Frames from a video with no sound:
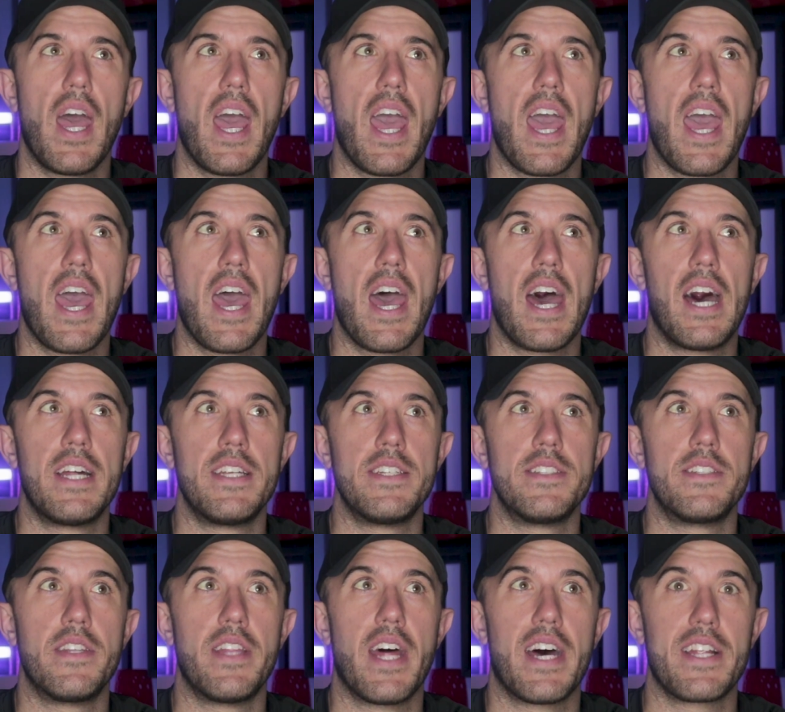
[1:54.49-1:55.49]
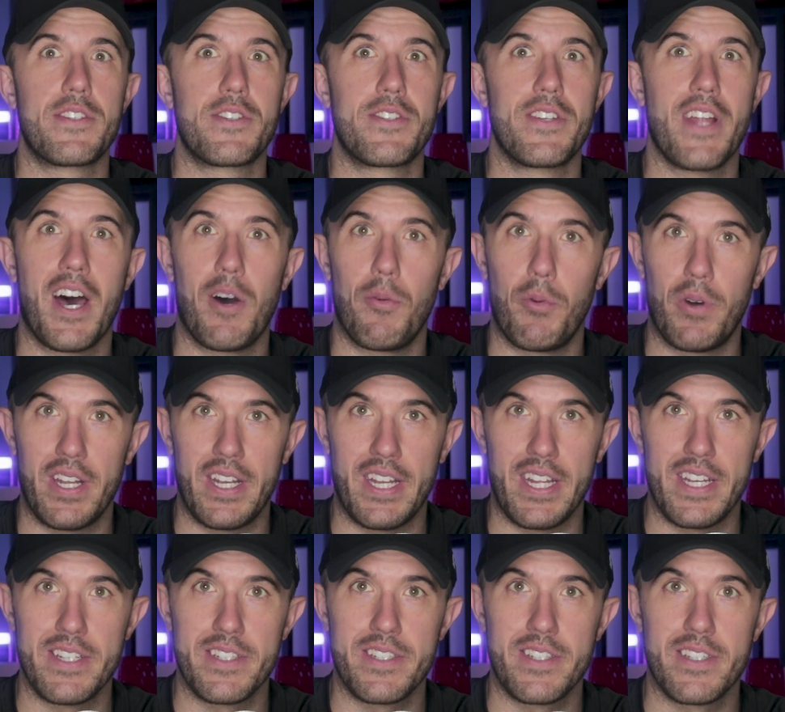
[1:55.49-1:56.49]
and that's not what it
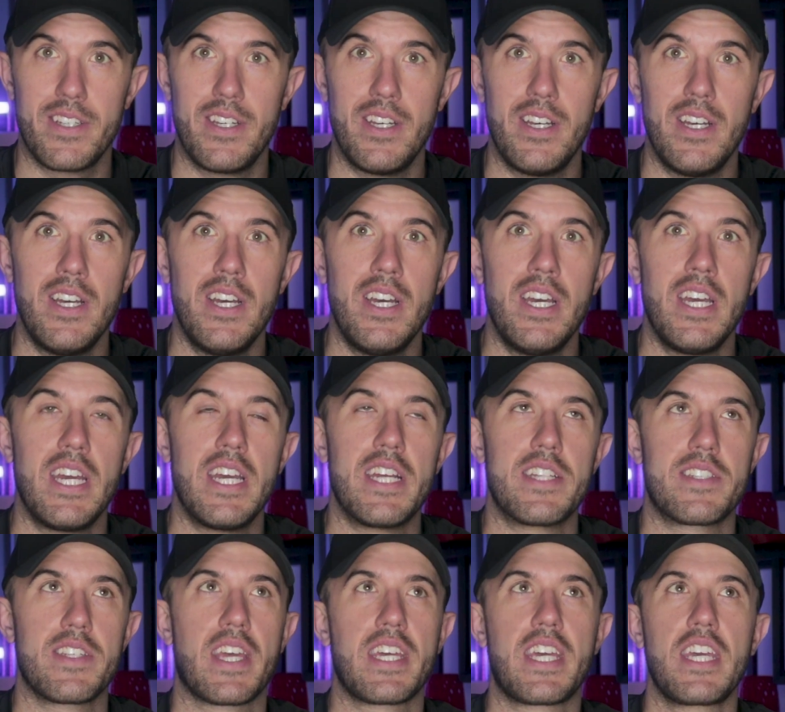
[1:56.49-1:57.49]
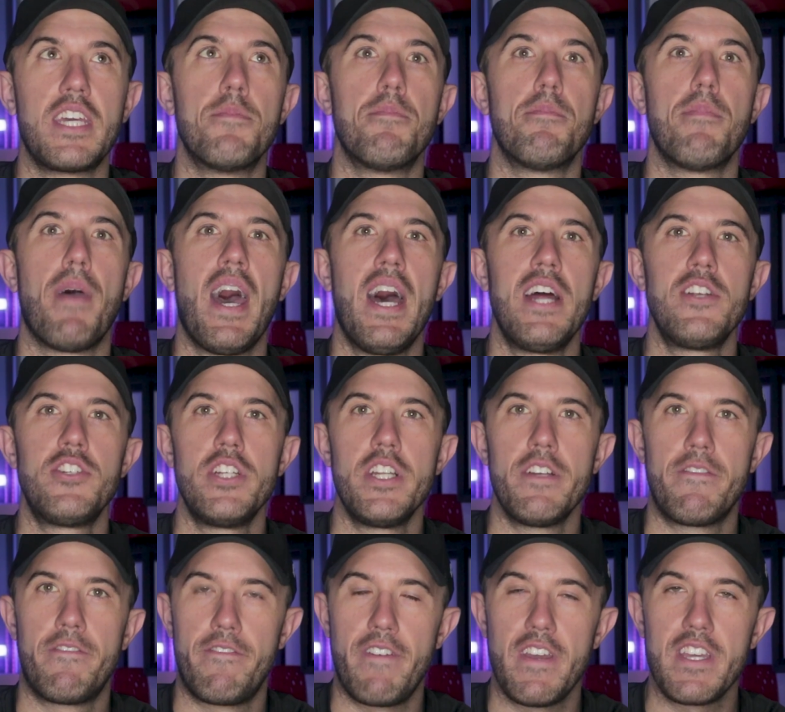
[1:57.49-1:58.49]
is. It's like, imagine
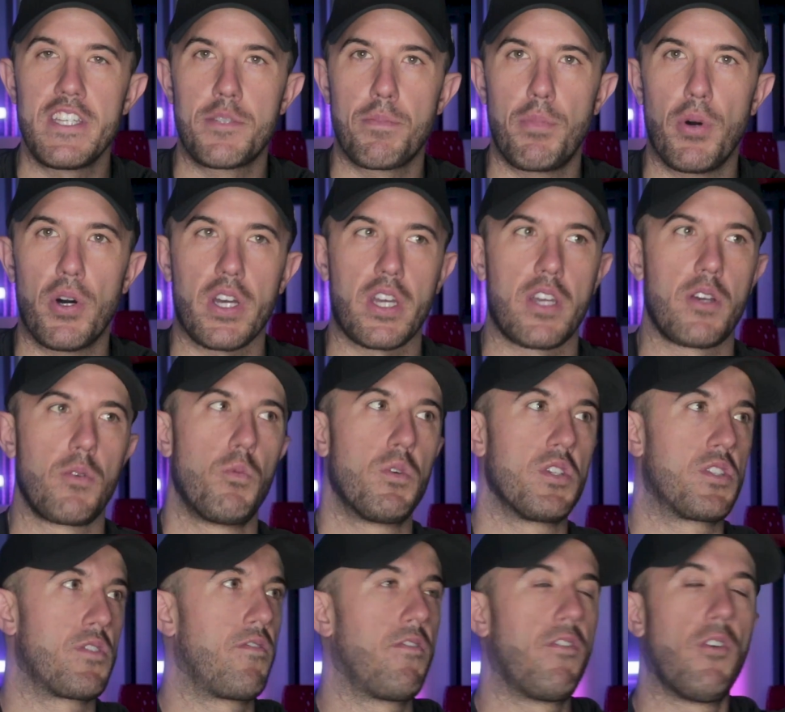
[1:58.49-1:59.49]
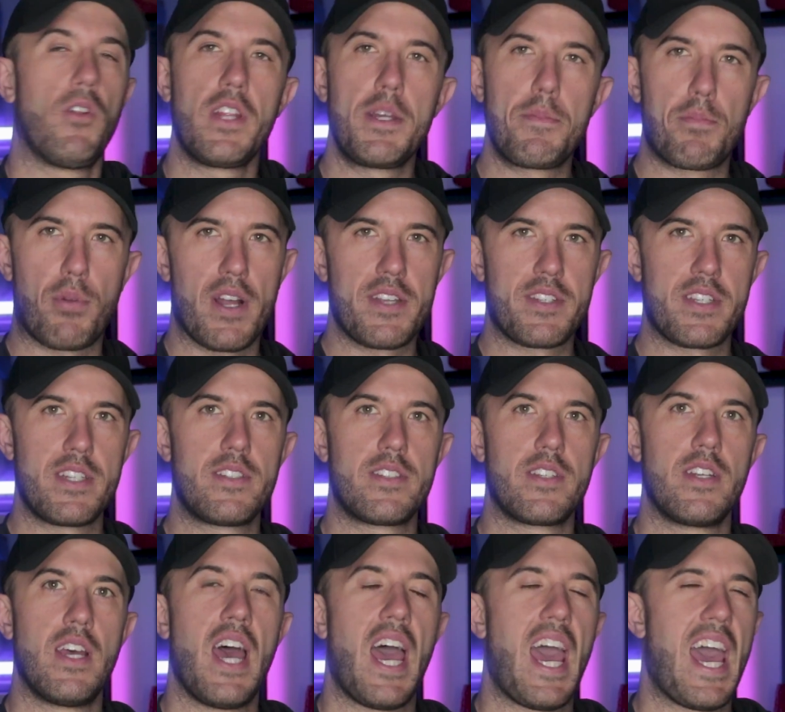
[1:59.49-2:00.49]
if Facebook was fully
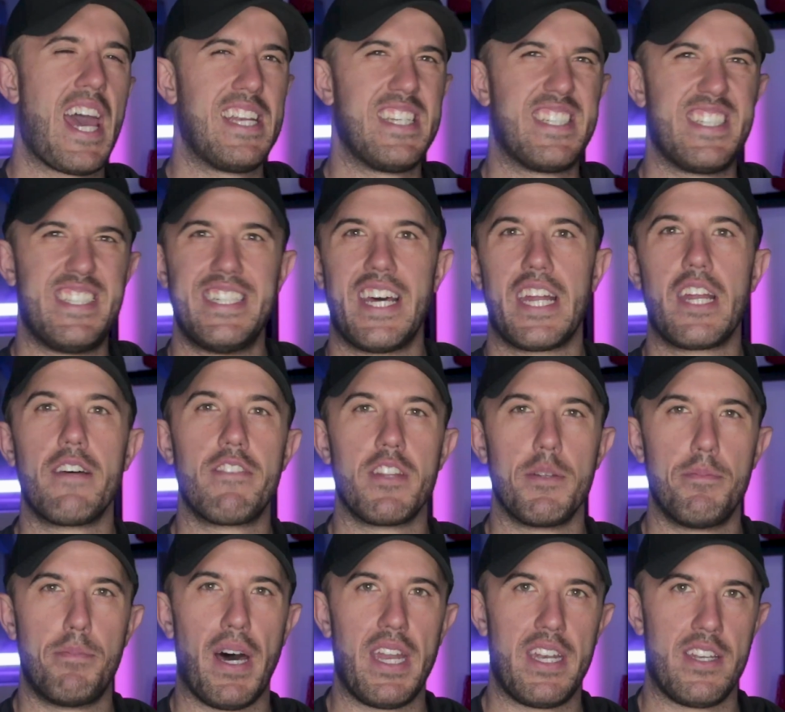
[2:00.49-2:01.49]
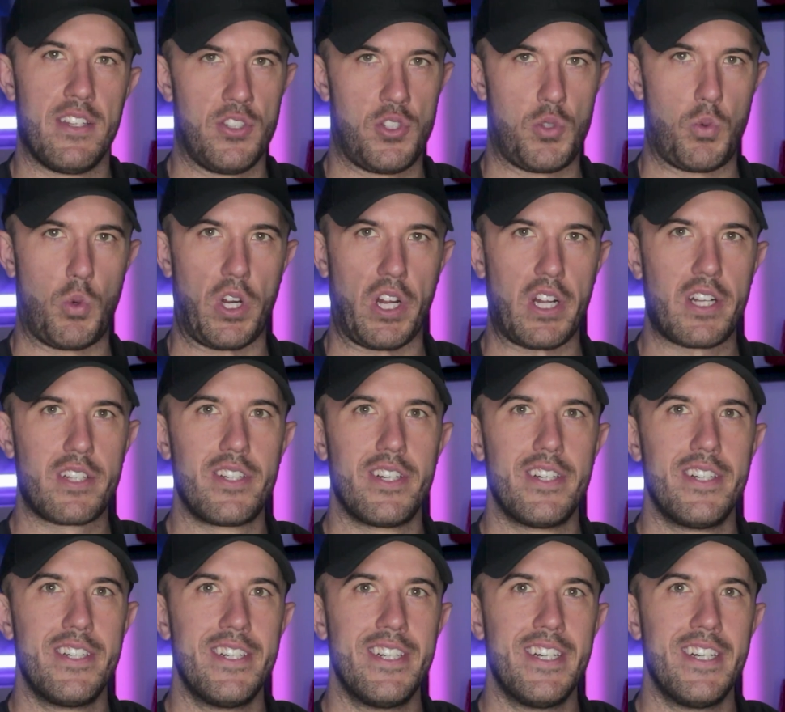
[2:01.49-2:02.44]
present and none of the buttons worked.